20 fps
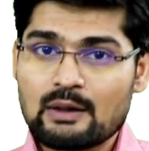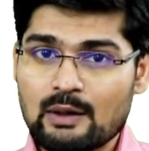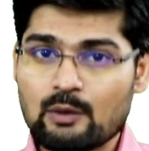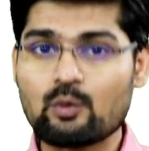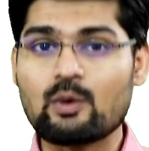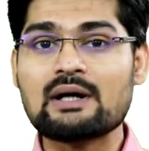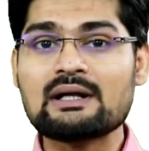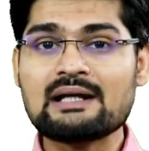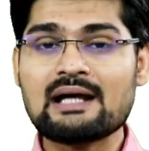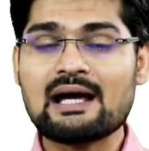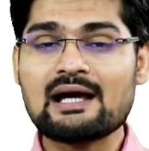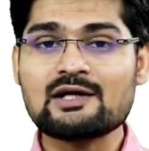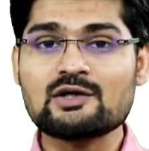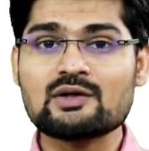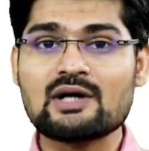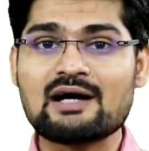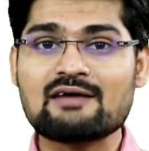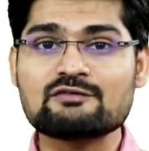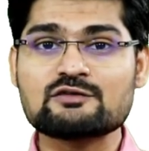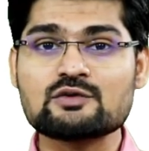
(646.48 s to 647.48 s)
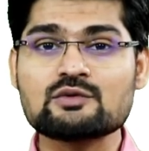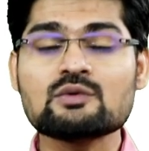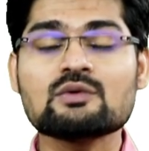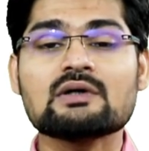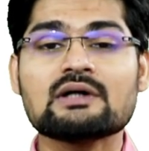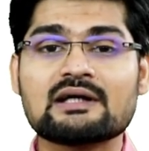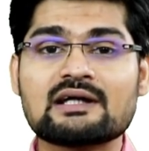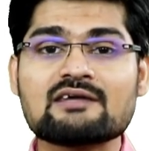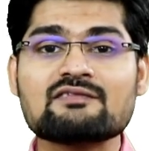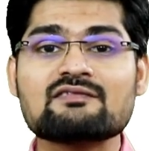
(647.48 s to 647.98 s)
one hand you have to
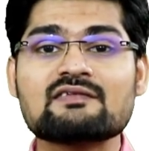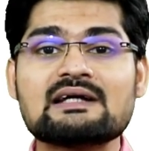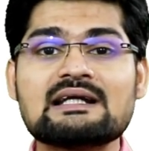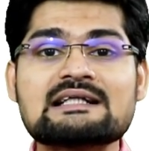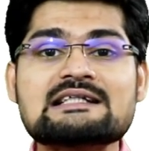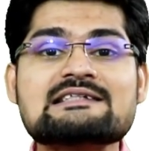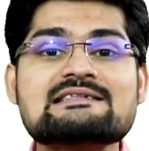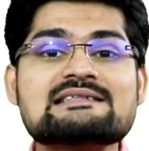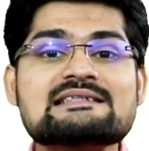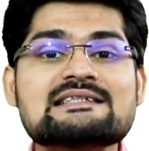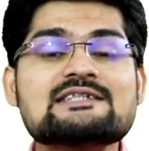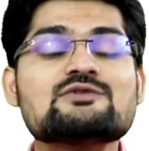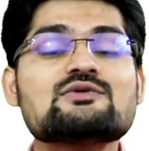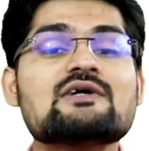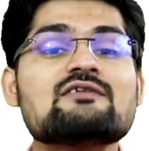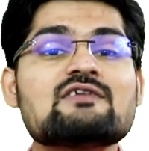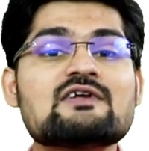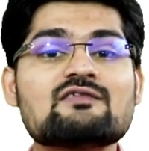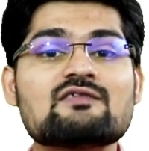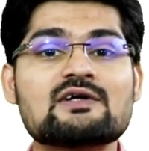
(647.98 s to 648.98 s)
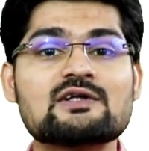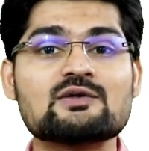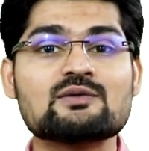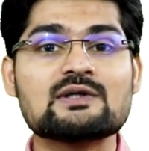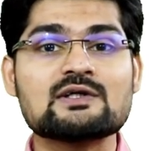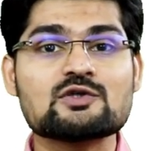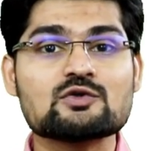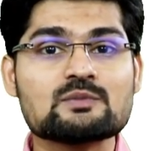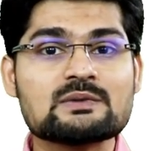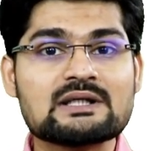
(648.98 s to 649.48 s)
give electricity to everyone you
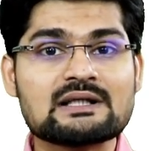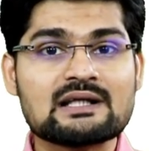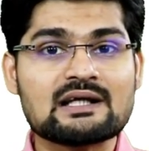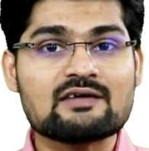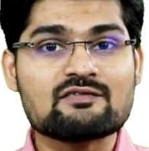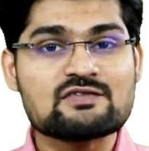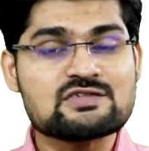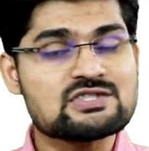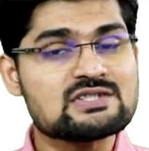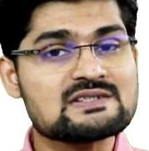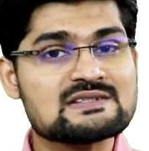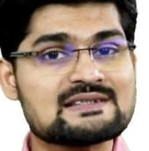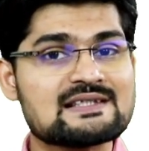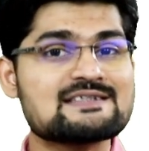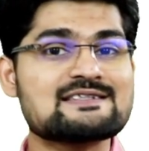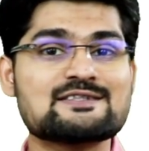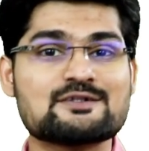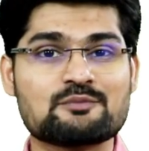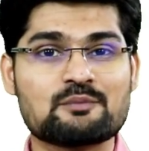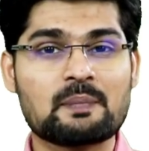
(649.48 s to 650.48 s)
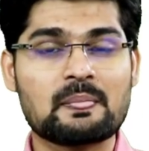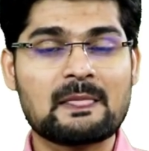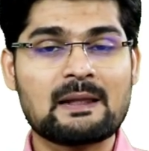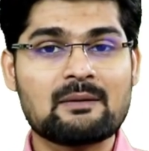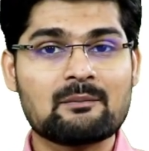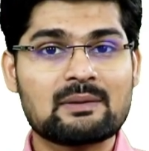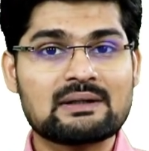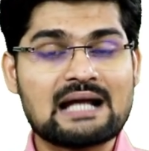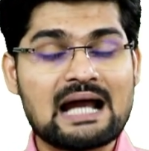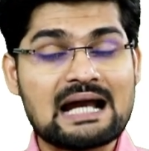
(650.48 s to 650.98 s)
need to be an efficient system
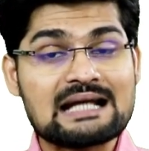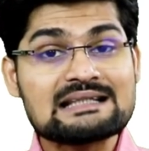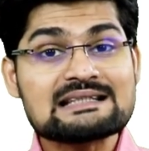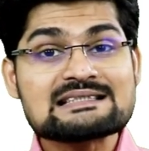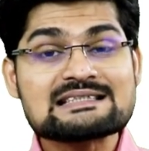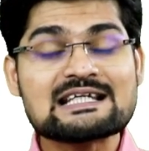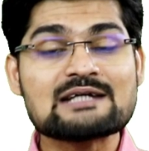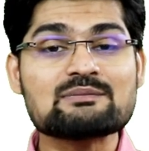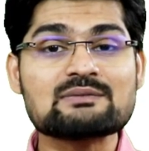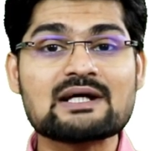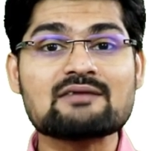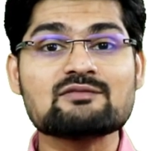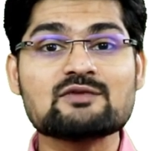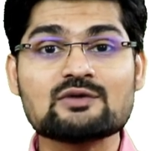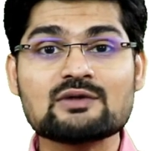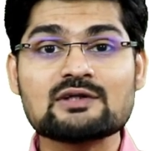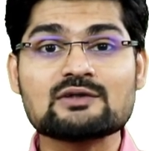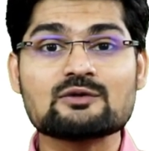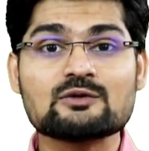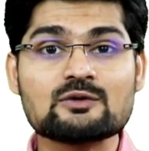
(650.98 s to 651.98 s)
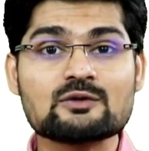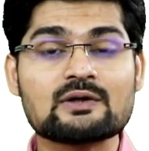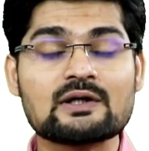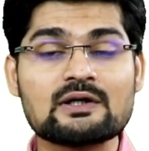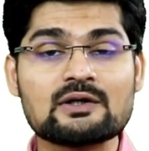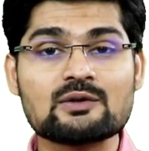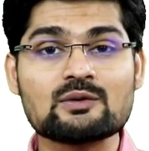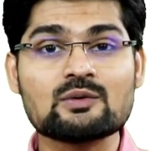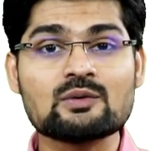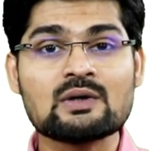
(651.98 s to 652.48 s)
but at the same time you need to look
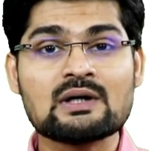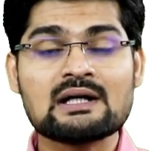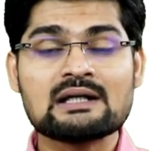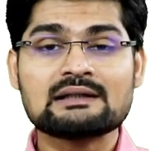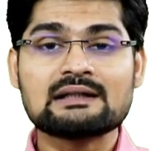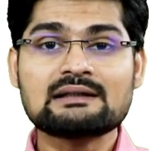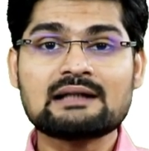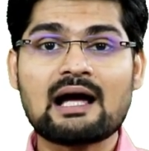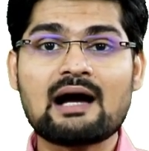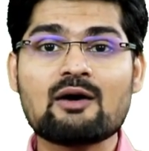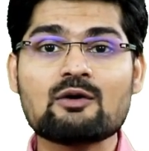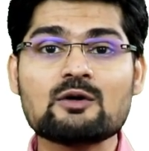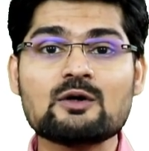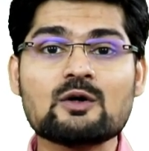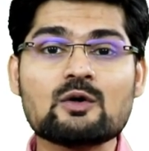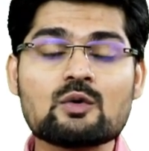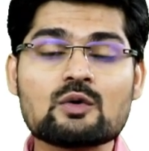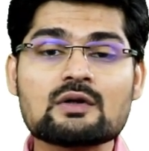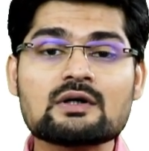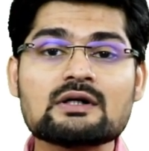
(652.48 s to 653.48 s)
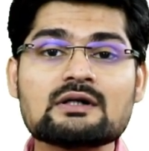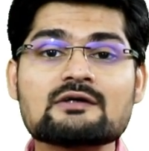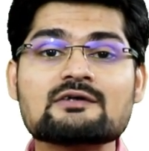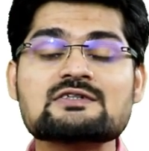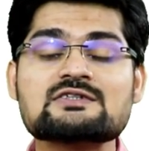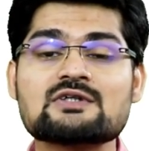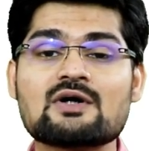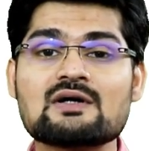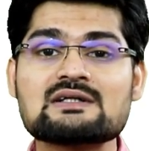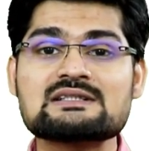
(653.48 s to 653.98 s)
into that how local
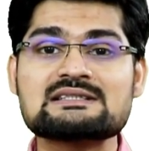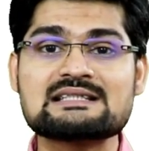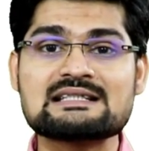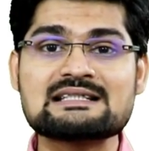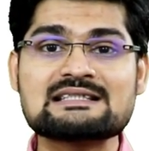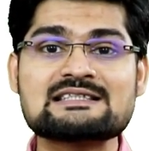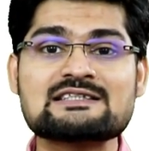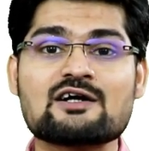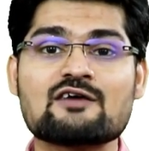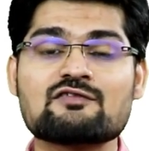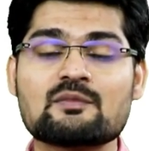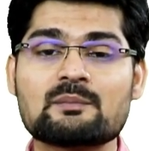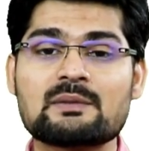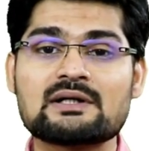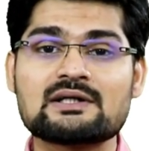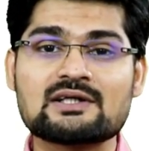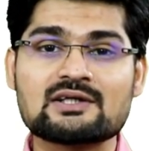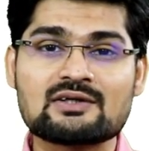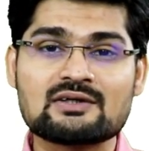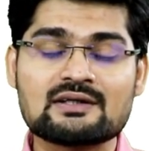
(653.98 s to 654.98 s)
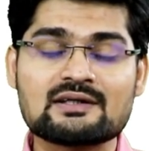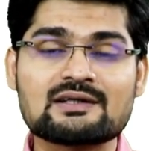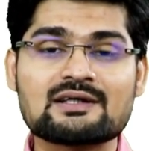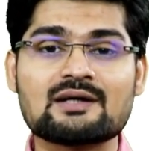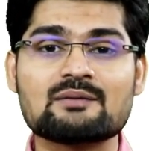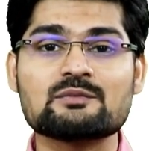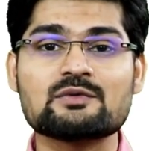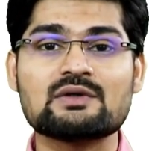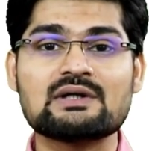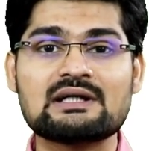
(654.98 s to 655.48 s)
resources of a particular
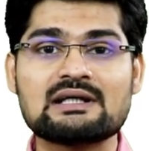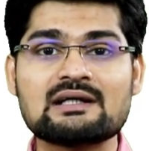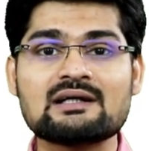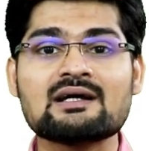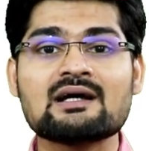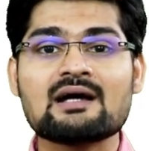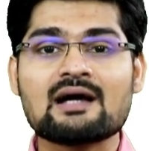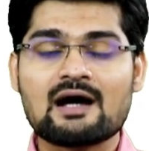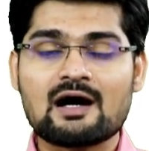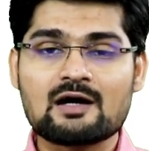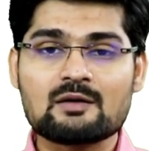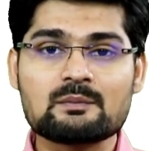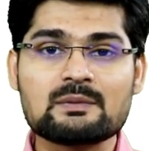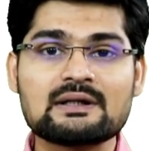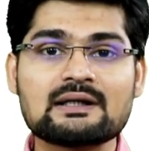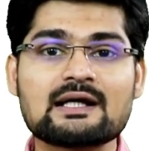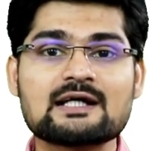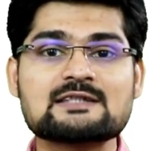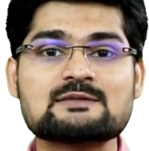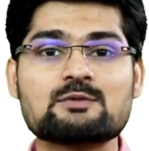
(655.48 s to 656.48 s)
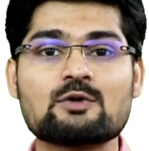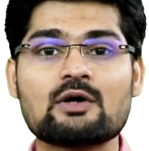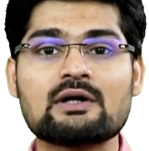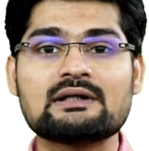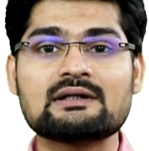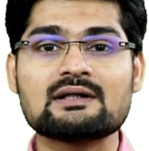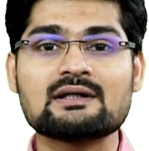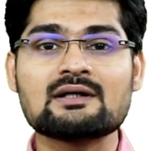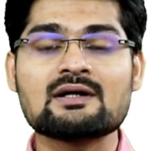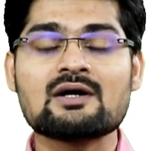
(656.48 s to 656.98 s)
community are being
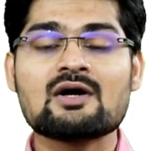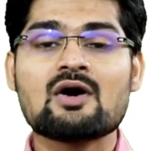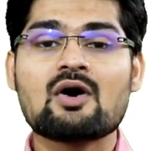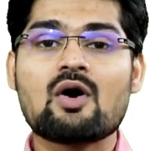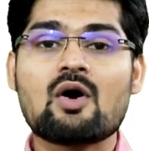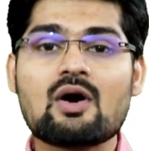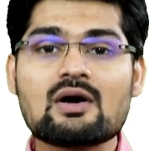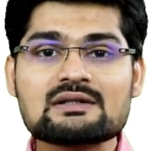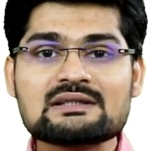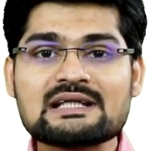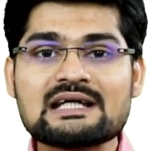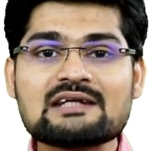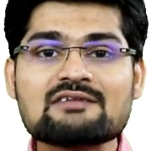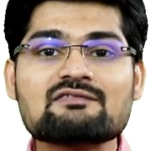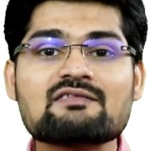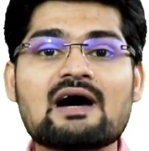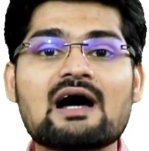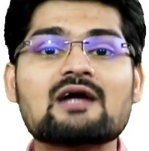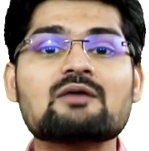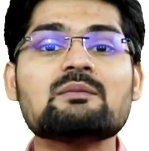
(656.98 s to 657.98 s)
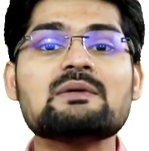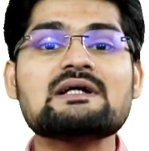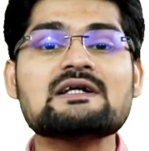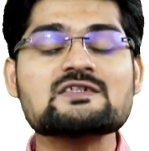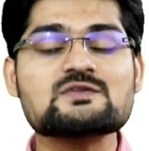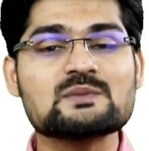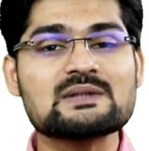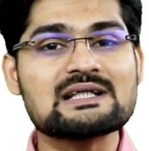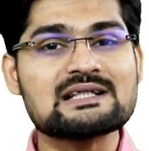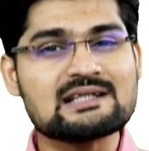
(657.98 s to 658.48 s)
exploited or the environment
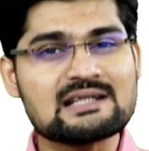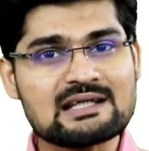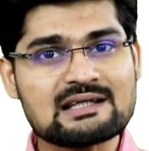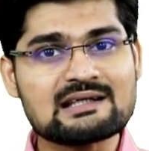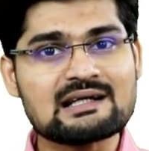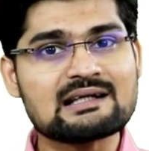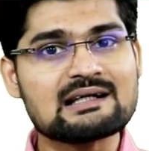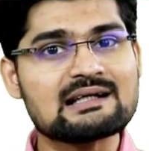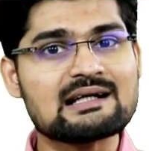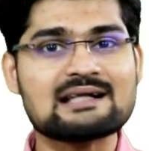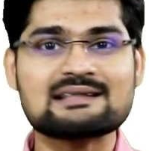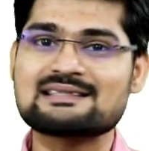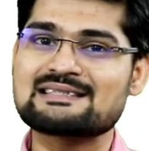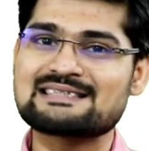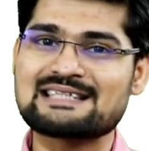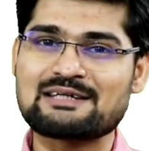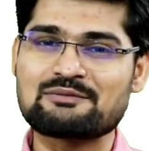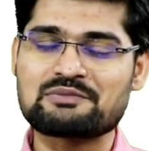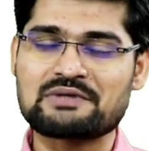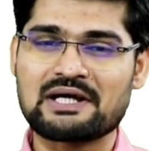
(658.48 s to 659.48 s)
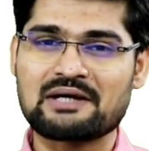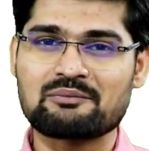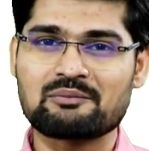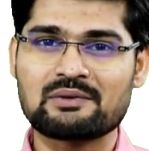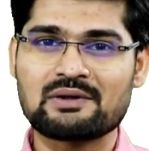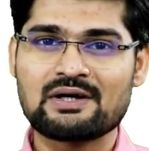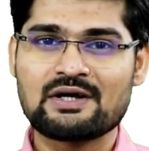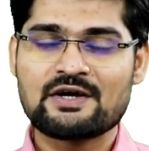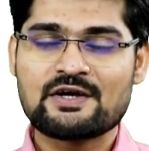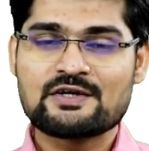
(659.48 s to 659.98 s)
is being degraded at the same time
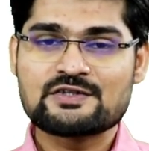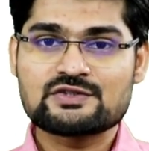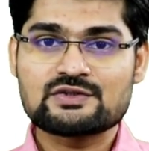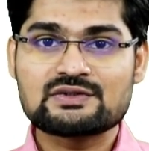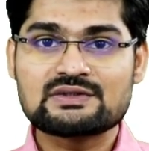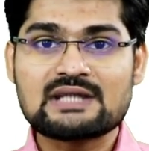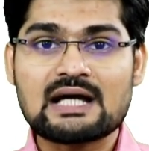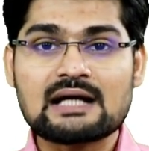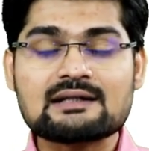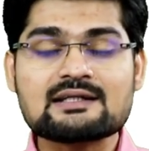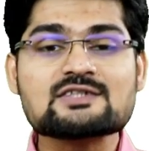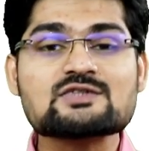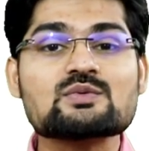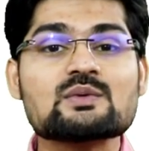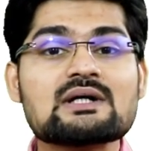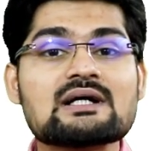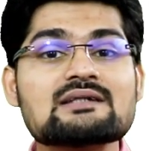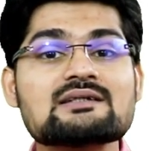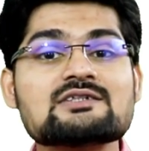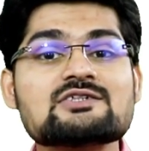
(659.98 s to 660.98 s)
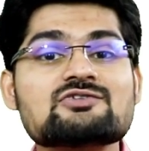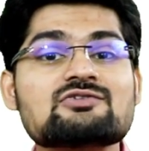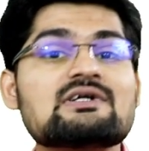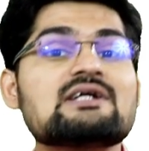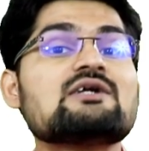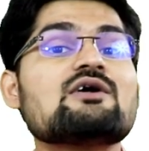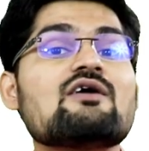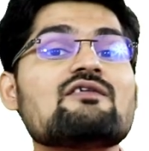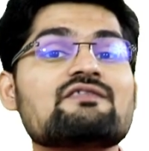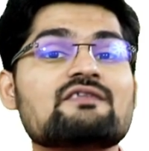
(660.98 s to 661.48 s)
so that is where the
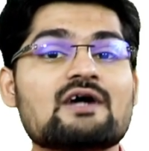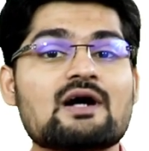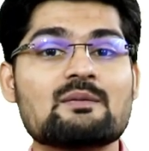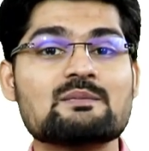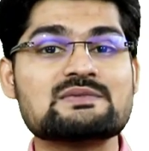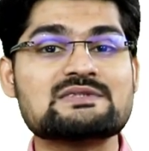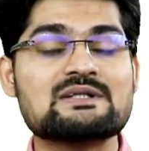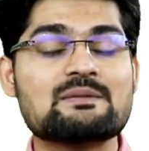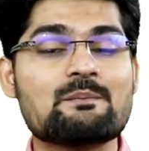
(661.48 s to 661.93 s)
trade-off comes the